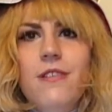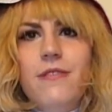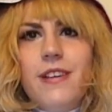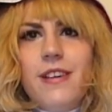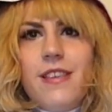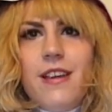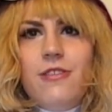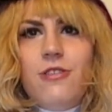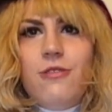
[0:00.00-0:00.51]
to
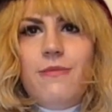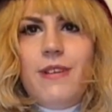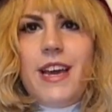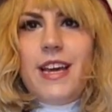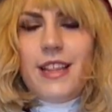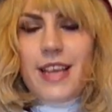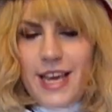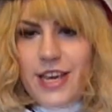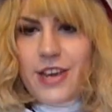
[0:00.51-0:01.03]

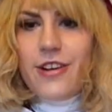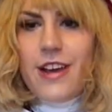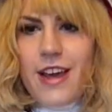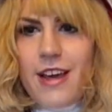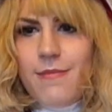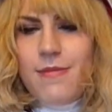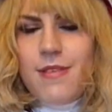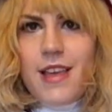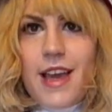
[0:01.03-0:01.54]
accentuate like your
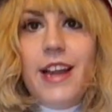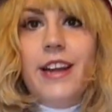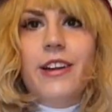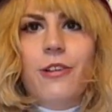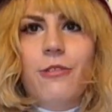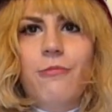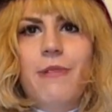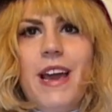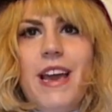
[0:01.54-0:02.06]
hips and
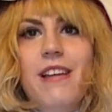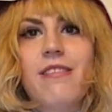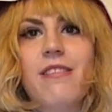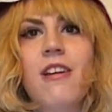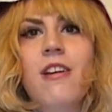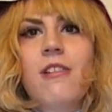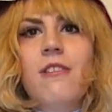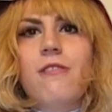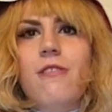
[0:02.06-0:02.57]
your waist.
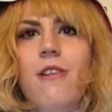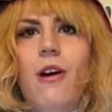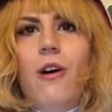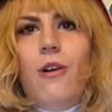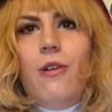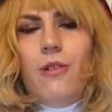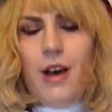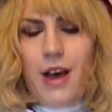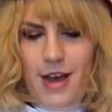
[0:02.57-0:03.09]

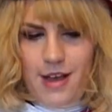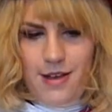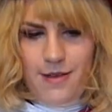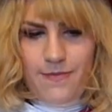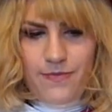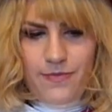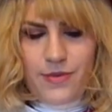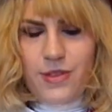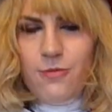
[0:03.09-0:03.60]

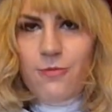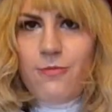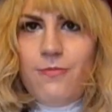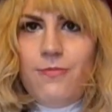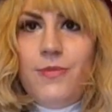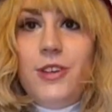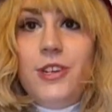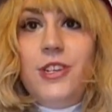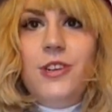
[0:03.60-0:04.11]
So
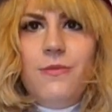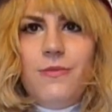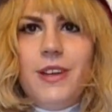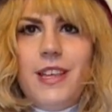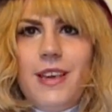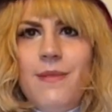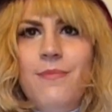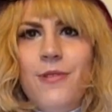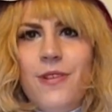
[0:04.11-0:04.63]
the two
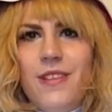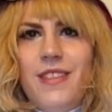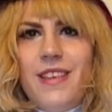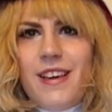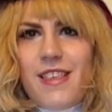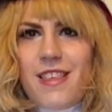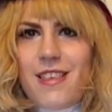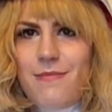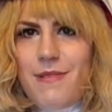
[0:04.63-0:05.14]
really important
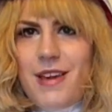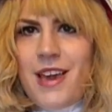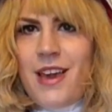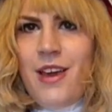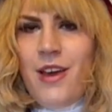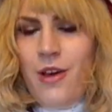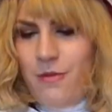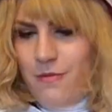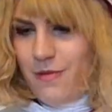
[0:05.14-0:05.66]
things to
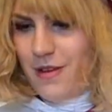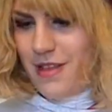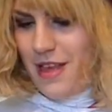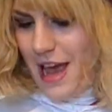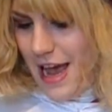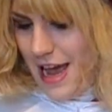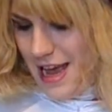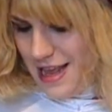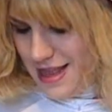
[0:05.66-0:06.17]
me were
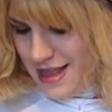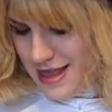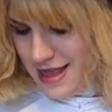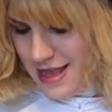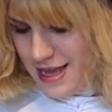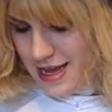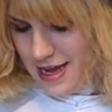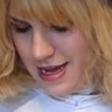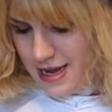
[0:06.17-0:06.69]
that
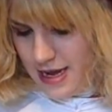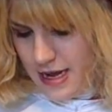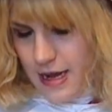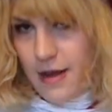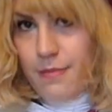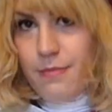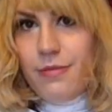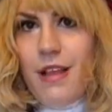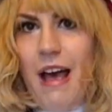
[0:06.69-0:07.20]

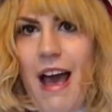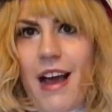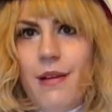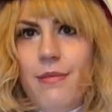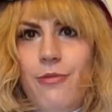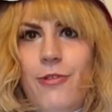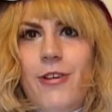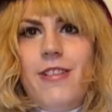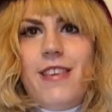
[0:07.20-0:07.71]
the
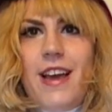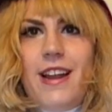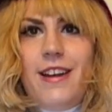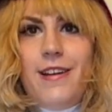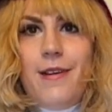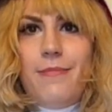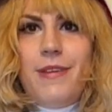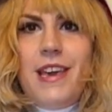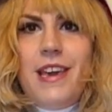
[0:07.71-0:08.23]
black points
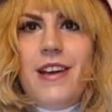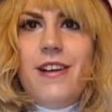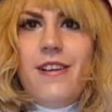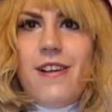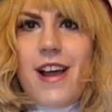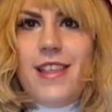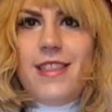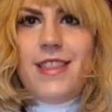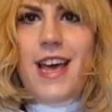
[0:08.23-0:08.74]
ended up
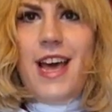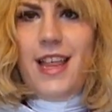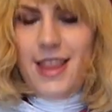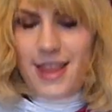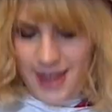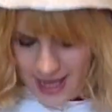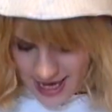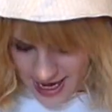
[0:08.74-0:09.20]
here and that